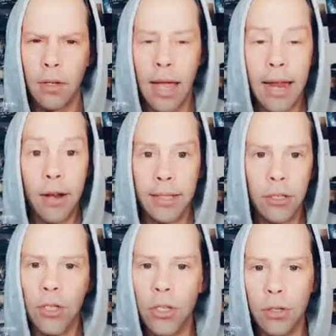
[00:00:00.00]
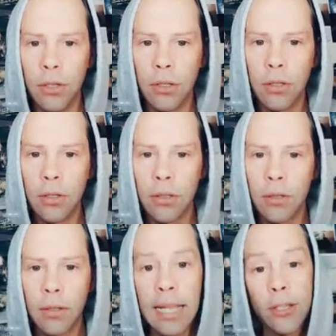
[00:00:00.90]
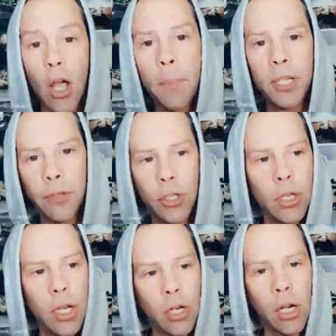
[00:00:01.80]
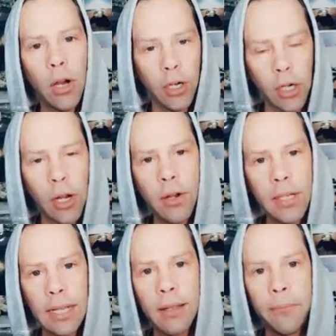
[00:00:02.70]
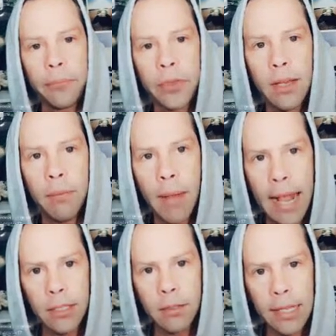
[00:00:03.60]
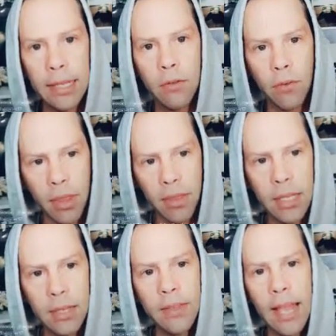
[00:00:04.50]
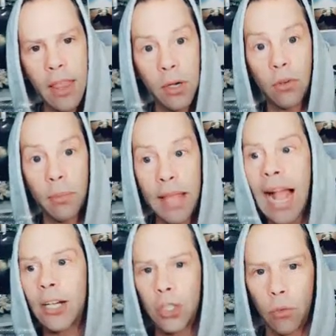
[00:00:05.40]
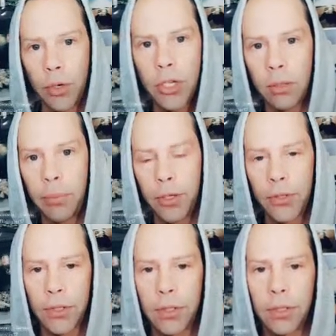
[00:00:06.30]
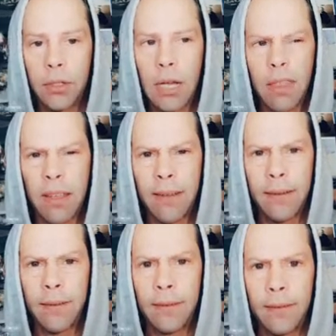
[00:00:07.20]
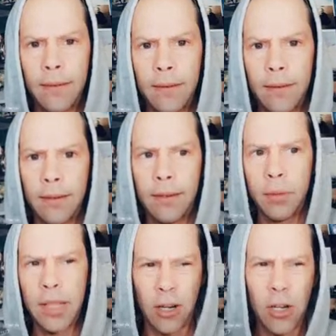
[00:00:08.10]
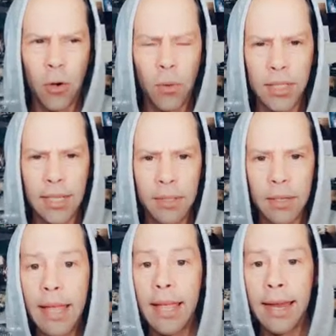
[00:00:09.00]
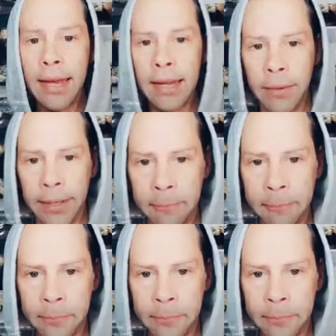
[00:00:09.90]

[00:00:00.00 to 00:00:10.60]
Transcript: I don't know, it's in June. It's the opposite of a clone. A clone is like a mass thingied from a thing, and then the other one is from the actual original person, I think. But then the clone also comes that way. Anyway.